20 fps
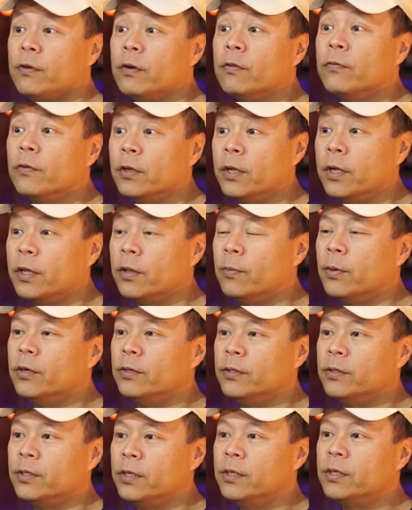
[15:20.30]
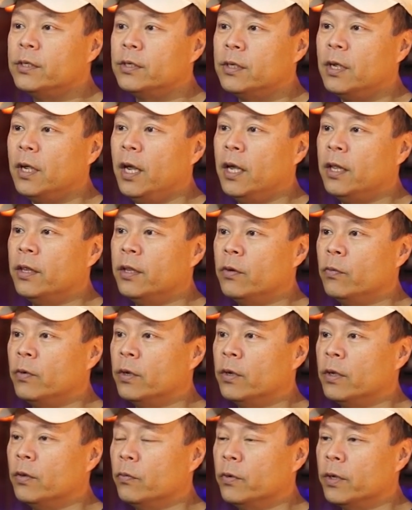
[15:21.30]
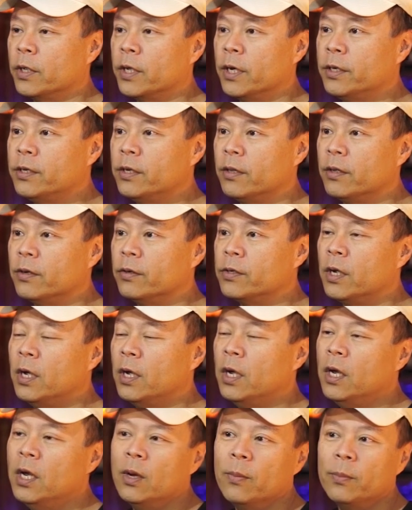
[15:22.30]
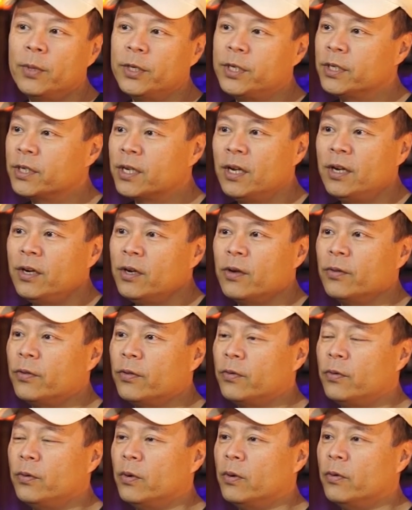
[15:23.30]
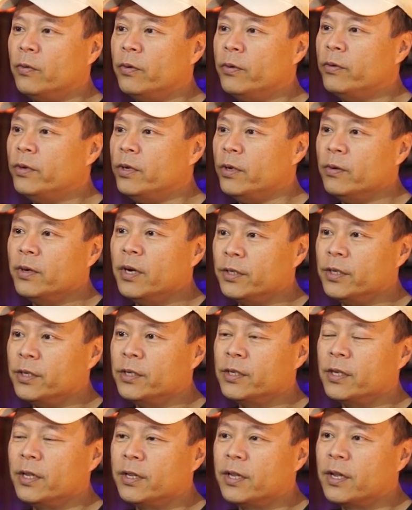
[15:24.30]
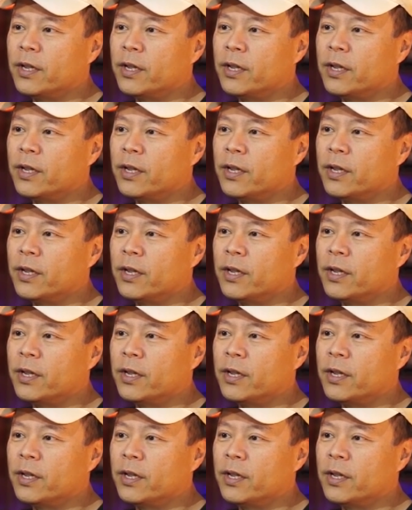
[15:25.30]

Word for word: of your full-length poses, okay. And then we'll we'll cut to those. But just kind of go through what we would do, and I'll just